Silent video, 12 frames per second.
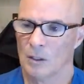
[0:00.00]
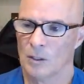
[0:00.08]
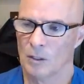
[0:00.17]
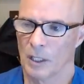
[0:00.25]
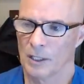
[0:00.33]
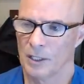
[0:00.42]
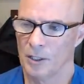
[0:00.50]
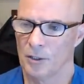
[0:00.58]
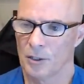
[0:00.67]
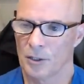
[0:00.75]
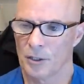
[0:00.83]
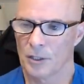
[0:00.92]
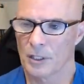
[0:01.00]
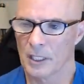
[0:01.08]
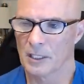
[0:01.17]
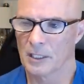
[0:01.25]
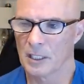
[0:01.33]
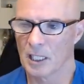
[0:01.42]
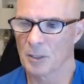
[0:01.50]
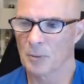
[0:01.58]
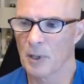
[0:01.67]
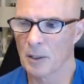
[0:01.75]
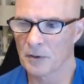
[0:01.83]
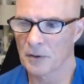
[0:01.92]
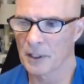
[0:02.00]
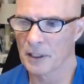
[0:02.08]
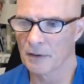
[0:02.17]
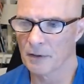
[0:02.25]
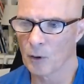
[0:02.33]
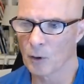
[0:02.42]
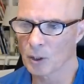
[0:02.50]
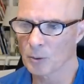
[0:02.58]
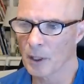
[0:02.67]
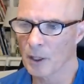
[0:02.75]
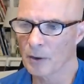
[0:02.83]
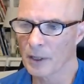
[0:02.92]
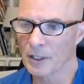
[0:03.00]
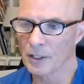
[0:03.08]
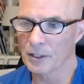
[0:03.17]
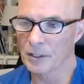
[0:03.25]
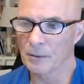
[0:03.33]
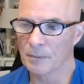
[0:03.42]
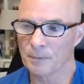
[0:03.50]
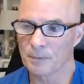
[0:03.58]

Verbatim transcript: Do you like to use certain size exhaust pipes for horsepower ranges?